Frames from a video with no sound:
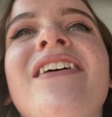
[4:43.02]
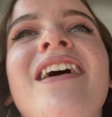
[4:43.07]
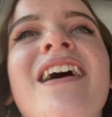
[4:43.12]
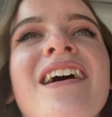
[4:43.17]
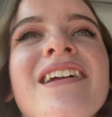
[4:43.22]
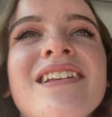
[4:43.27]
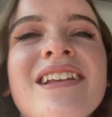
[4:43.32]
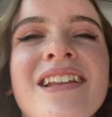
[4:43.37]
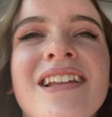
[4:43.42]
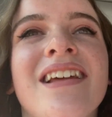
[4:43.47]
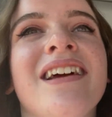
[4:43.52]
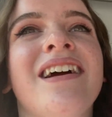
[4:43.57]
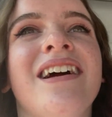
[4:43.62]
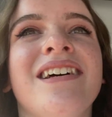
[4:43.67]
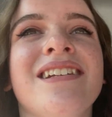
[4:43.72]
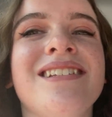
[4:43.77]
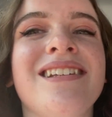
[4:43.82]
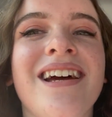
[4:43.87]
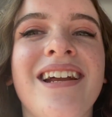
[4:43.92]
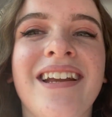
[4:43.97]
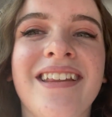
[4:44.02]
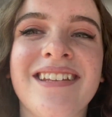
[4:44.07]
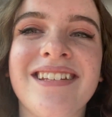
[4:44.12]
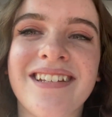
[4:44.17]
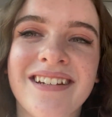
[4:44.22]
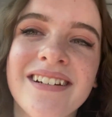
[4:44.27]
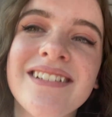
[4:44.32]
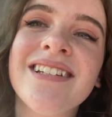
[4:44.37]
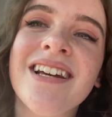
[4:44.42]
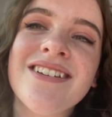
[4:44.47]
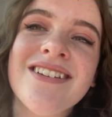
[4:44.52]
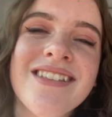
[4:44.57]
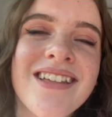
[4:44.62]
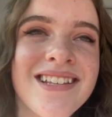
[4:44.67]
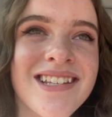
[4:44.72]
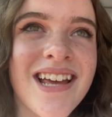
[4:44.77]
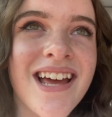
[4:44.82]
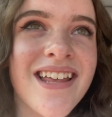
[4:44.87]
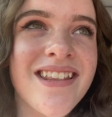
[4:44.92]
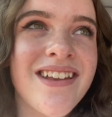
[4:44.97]
got to the, like a sign at this intersection
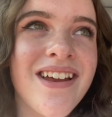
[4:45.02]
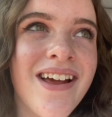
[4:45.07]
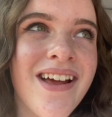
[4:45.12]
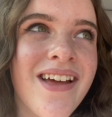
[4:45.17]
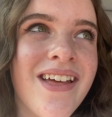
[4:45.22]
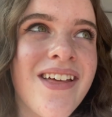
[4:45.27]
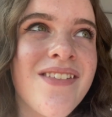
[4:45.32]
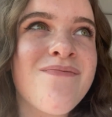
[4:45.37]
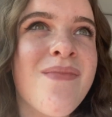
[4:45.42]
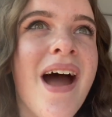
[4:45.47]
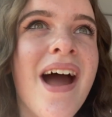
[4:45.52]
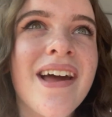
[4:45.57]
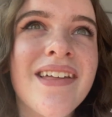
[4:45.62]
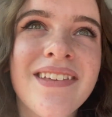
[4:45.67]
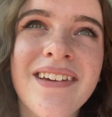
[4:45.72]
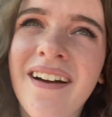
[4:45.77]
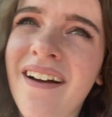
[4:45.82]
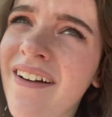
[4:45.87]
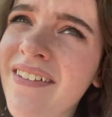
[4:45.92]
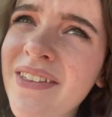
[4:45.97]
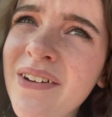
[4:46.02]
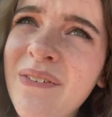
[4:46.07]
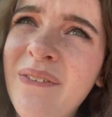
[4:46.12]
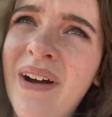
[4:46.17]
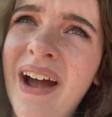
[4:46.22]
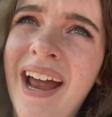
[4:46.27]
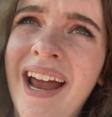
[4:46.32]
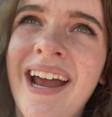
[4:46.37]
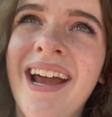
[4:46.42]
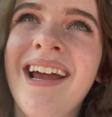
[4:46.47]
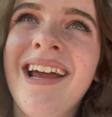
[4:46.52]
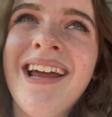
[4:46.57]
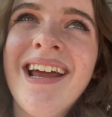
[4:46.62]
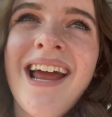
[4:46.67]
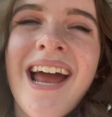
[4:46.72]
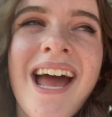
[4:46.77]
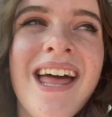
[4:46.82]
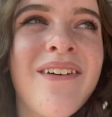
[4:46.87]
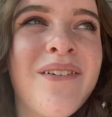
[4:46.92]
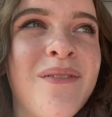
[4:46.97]
that said, back the other way.
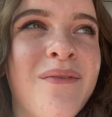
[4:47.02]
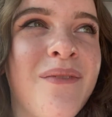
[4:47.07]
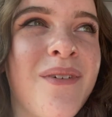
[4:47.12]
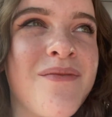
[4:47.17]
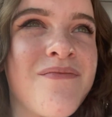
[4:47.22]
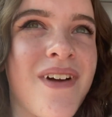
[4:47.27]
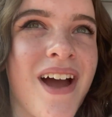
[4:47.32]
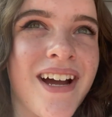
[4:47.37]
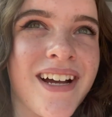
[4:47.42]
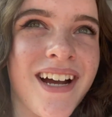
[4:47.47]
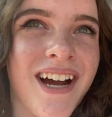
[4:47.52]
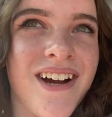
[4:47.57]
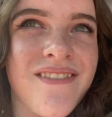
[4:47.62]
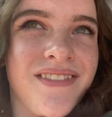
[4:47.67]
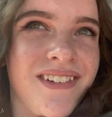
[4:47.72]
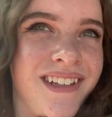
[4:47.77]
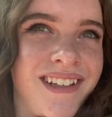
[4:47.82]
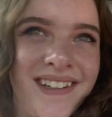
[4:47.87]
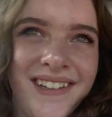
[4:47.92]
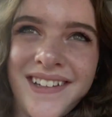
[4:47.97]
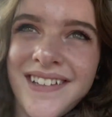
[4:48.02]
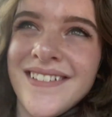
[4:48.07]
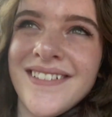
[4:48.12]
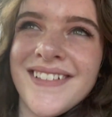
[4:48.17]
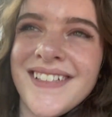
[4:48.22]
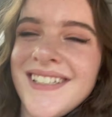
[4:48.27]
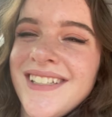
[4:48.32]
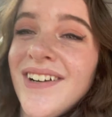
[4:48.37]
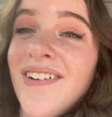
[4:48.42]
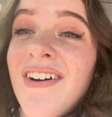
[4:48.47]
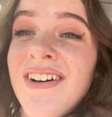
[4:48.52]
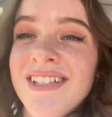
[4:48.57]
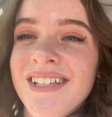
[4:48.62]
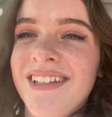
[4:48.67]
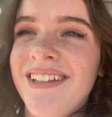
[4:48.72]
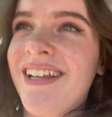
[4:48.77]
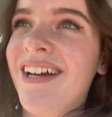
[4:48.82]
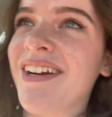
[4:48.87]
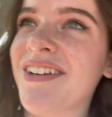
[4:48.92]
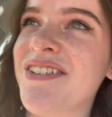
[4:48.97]
And went back up and there's still
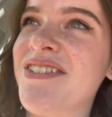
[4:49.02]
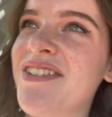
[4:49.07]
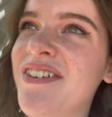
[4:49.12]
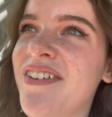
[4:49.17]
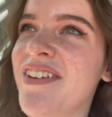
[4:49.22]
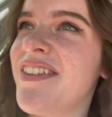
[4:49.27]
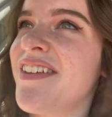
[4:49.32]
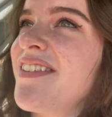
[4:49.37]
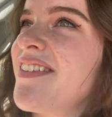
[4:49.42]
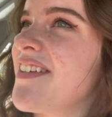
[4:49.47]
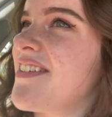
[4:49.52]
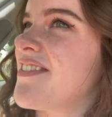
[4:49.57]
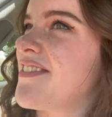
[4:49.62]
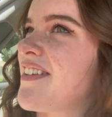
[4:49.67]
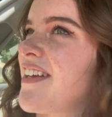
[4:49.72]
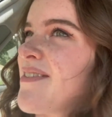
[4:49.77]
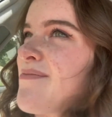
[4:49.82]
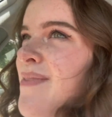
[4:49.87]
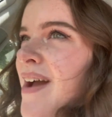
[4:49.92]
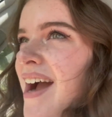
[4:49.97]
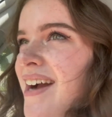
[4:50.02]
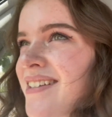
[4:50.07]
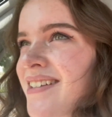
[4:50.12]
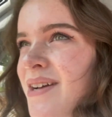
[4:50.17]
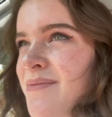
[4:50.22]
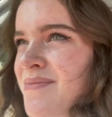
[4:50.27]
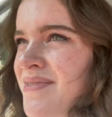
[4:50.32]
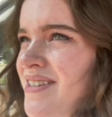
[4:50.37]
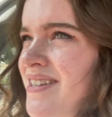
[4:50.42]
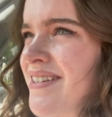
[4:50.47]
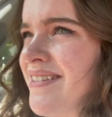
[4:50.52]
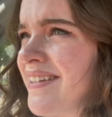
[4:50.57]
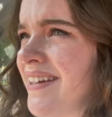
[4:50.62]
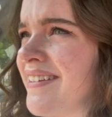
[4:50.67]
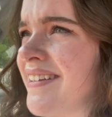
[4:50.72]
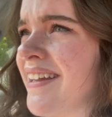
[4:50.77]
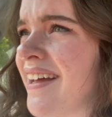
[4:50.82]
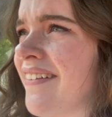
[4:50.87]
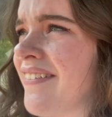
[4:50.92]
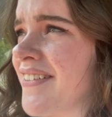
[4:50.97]
wasn't there. So we think they just like packed up and didn't
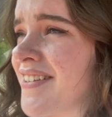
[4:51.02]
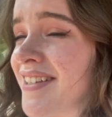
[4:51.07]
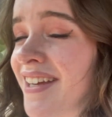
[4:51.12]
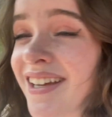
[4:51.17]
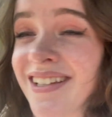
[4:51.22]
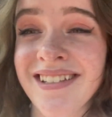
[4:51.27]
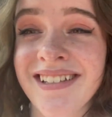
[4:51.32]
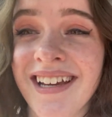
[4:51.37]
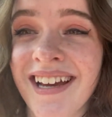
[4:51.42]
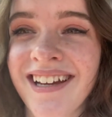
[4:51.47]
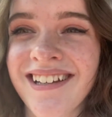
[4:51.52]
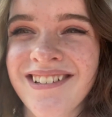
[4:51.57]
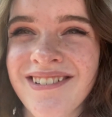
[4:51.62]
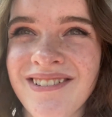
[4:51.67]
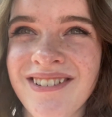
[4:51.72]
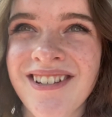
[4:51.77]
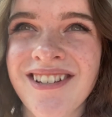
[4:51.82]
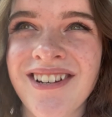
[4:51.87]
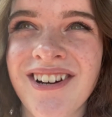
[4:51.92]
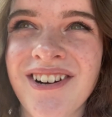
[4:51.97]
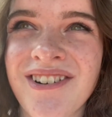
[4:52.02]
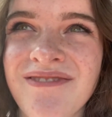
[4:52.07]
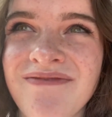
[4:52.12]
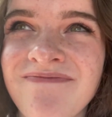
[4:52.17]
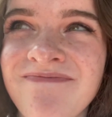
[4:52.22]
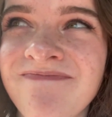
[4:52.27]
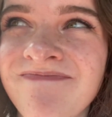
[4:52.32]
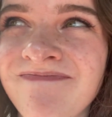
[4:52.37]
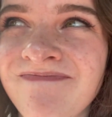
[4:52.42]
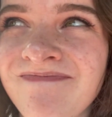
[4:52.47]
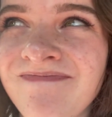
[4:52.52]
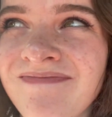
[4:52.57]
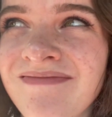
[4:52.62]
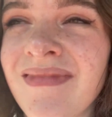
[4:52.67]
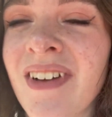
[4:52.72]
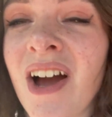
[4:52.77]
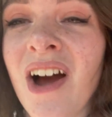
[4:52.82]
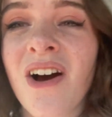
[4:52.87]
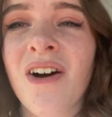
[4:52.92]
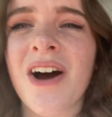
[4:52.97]
take down the signs yet. So,
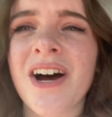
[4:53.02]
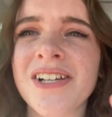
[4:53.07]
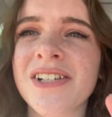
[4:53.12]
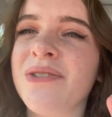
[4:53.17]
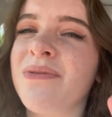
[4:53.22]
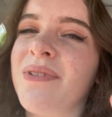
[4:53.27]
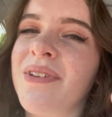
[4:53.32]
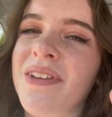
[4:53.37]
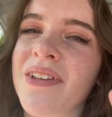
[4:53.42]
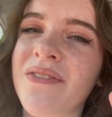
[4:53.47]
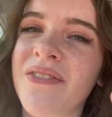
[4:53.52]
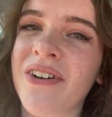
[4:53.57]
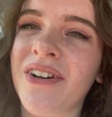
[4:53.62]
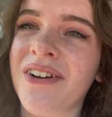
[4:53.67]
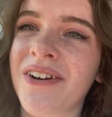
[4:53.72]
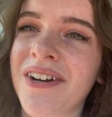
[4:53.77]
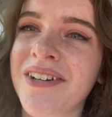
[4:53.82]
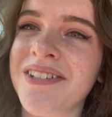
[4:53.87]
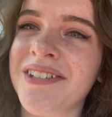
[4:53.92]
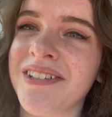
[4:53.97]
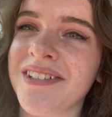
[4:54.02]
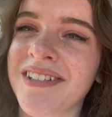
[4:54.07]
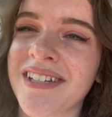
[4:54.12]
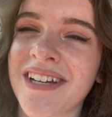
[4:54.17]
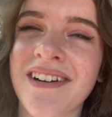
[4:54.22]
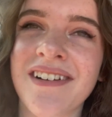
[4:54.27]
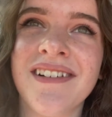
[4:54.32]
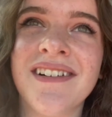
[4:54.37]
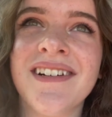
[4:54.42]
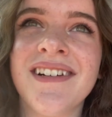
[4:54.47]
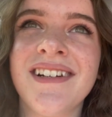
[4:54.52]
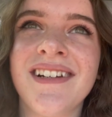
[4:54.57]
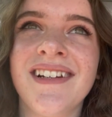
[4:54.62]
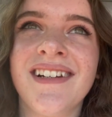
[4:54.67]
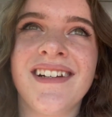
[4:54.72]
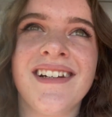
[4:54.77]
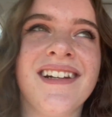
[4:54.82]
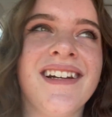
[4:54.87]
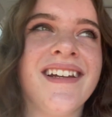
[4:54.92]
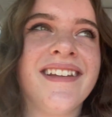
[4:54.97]
oh, also we're looking for garage sales now.
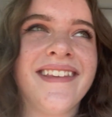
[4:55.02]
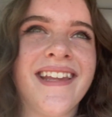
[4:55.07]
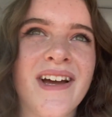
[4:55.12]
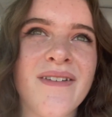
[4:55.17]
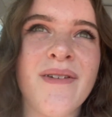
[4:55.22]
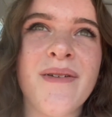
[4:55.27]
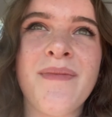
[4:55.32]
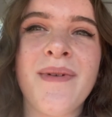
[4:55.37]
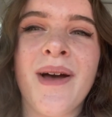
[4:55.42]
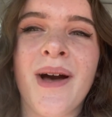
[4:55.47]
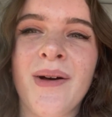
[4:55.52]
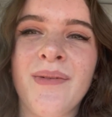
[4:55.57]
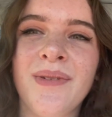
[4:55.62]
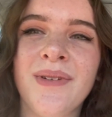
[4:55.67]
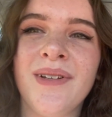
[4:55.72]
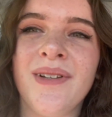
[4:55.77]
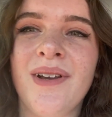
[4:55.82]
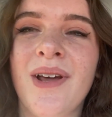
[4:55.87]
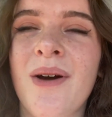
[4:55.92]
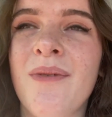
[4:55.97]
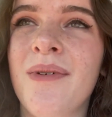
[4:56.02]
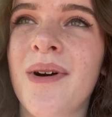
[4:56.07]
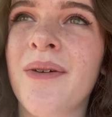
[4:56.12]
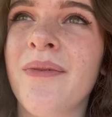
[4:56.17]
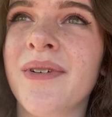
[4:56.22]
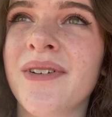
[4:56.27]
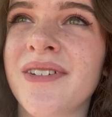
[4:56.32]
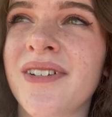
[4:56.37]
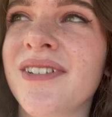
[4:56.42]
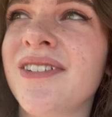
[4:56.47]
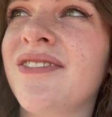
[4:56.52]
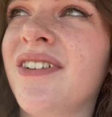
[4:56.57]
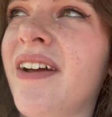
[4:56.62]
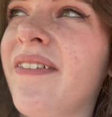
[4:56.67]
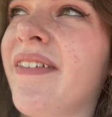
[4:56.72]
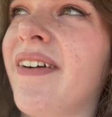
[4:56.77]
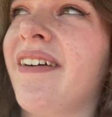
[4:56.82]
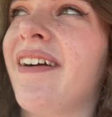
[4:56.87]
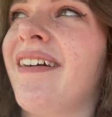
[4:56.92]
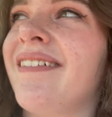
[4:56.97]
That might be helpful to know while we're just
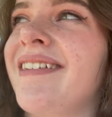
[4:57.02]
driving around